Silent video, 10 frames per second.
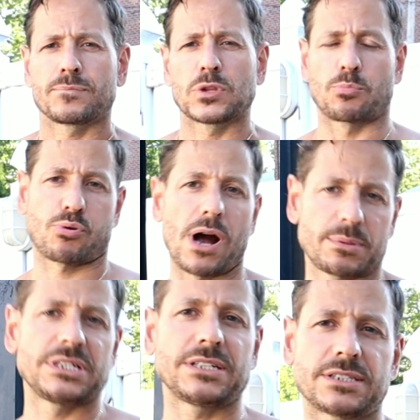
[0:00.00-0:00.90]
you
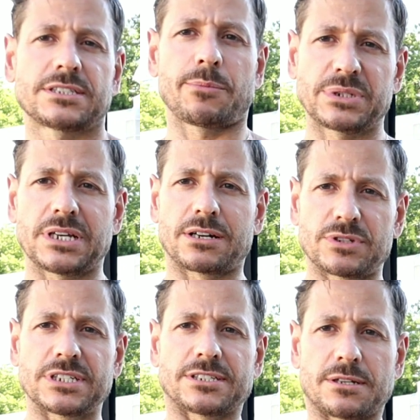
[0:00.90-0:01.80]
probably need to step aside a
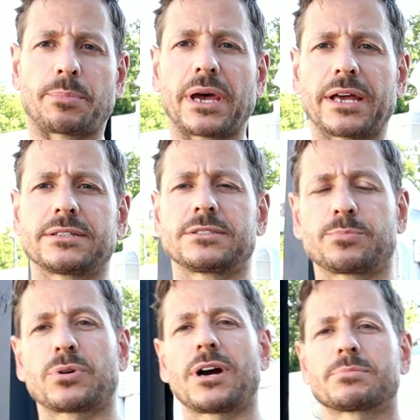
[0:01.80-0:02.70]
resistant band.
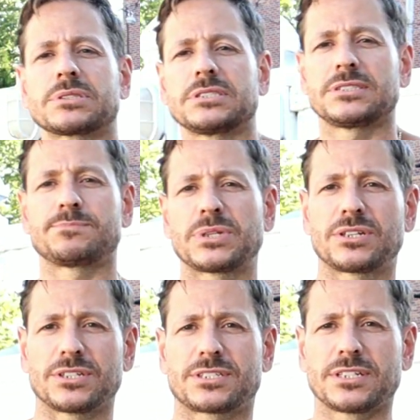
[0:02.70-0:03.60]
Probably
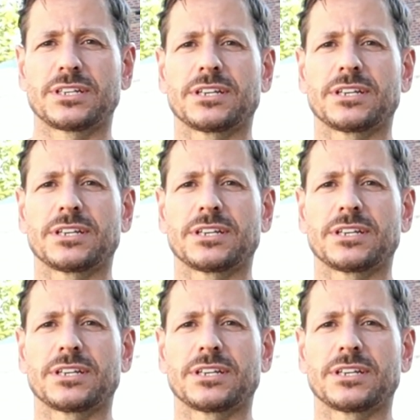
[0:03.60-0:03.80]
because